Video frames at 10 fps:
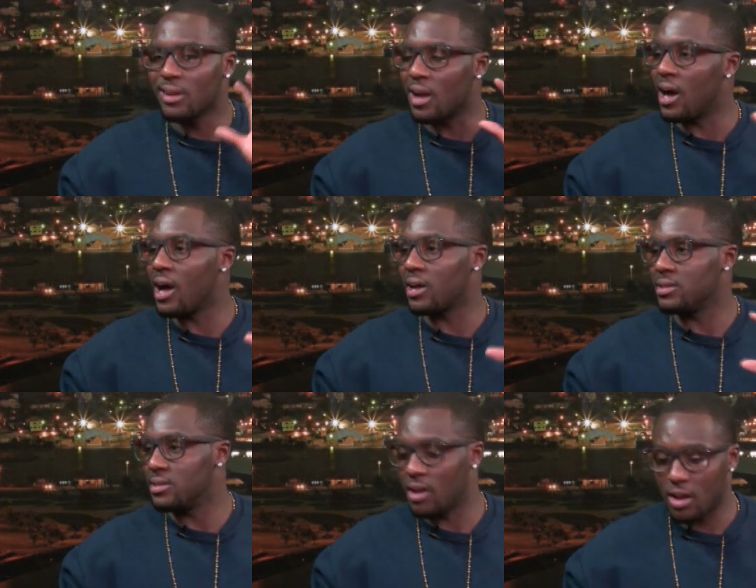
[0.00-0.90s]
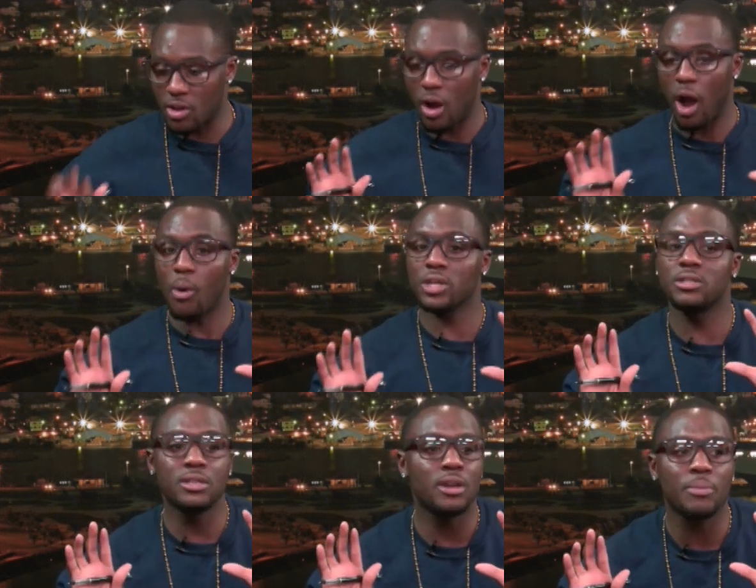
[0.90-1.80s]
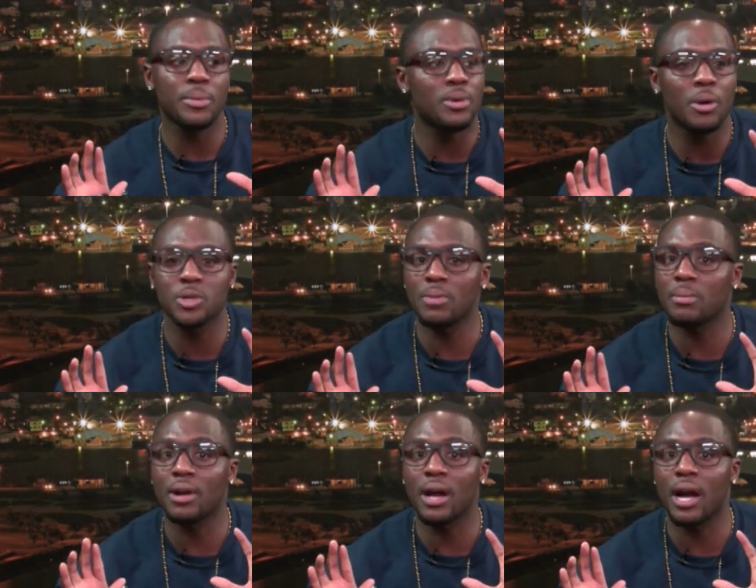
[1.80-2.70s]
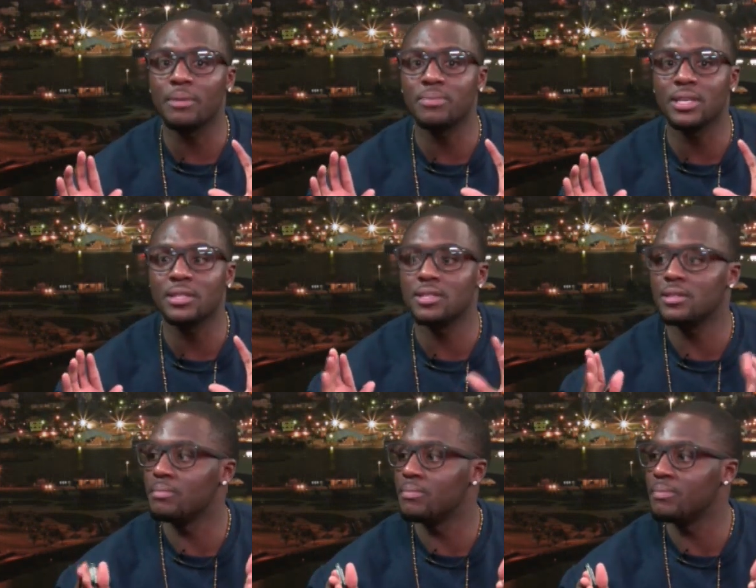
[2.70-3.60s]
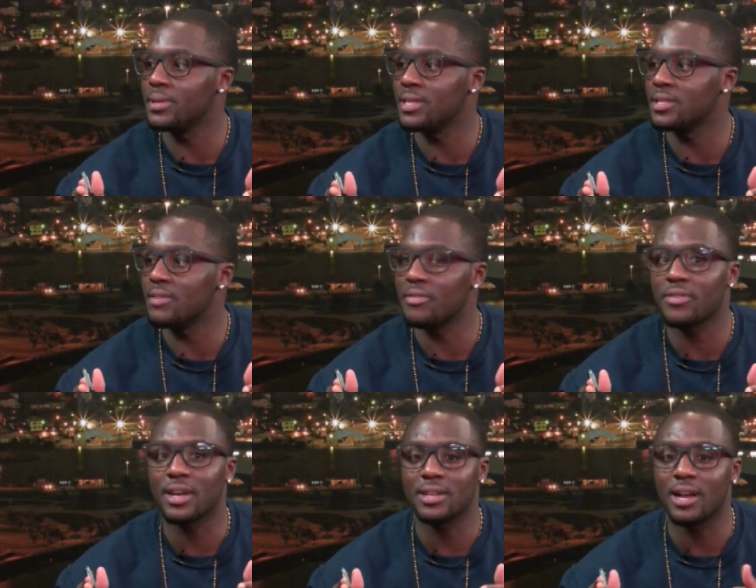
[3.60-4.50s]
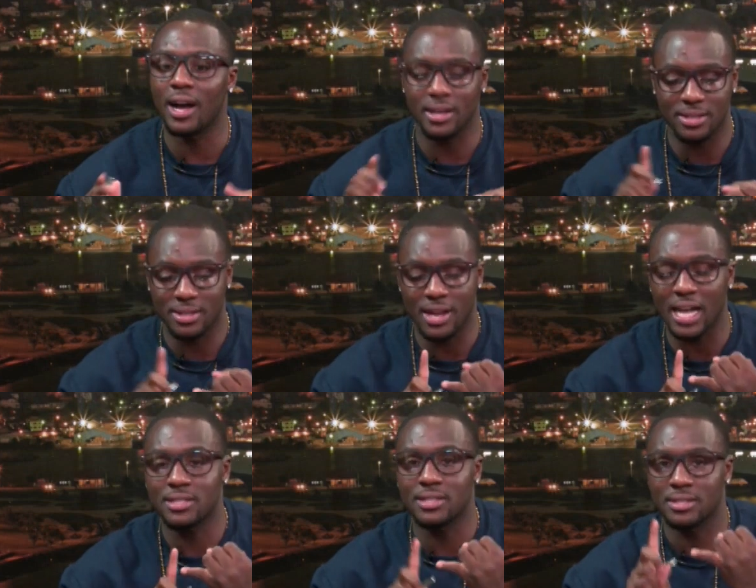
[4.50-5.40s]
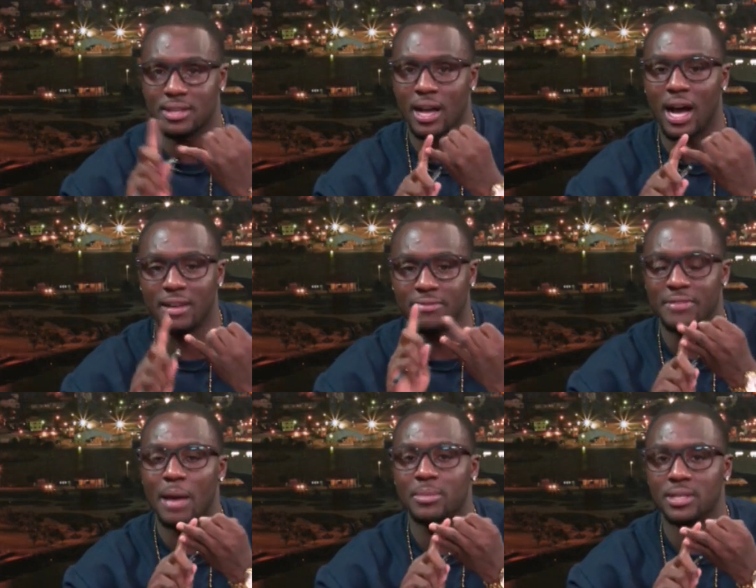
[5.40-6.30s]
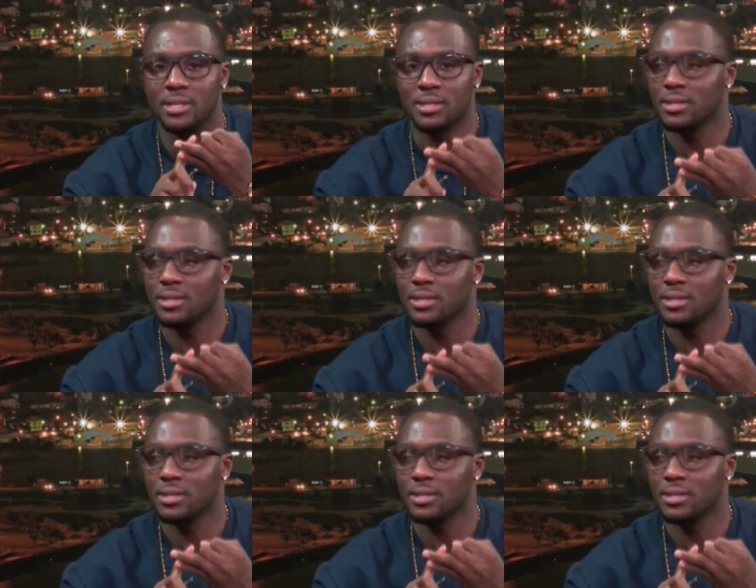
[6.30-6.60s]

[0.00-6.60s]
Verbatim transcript: God, uh, I want you young people to always remember God. Please, please never forget God. Constance, God, family.